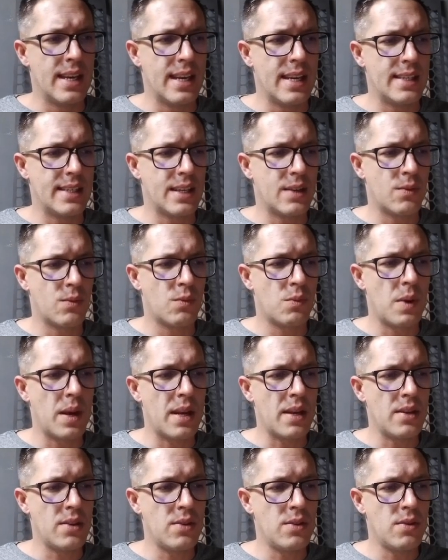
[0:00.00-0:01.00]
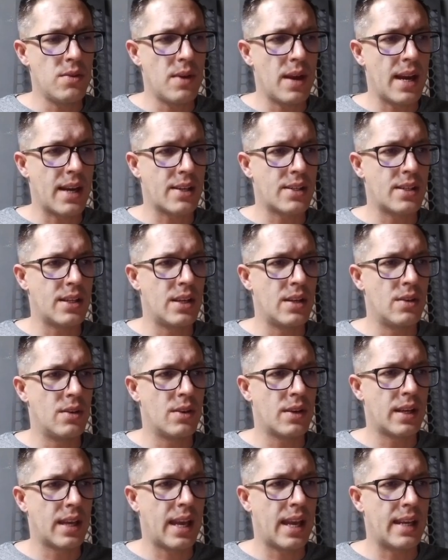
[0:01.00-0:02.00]
is that when you actually
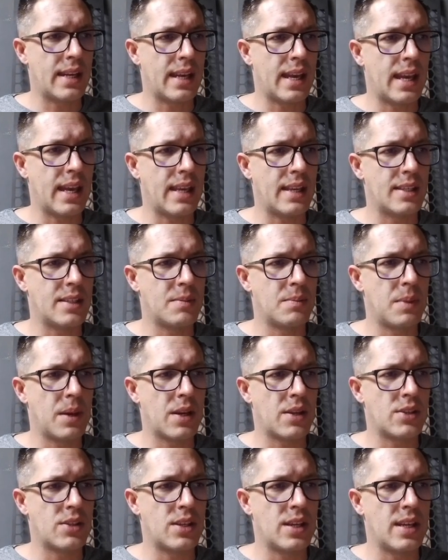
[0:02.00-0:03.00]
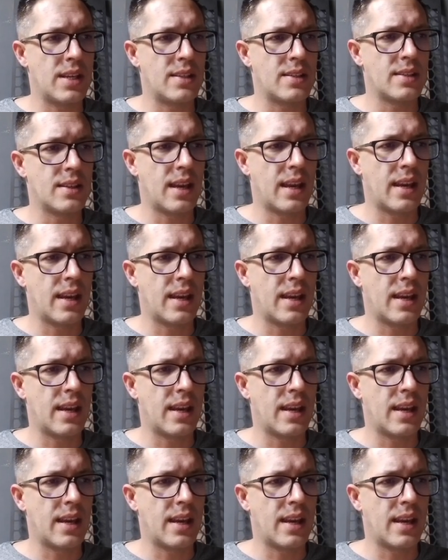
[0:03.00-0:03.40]
look at a spec sheet,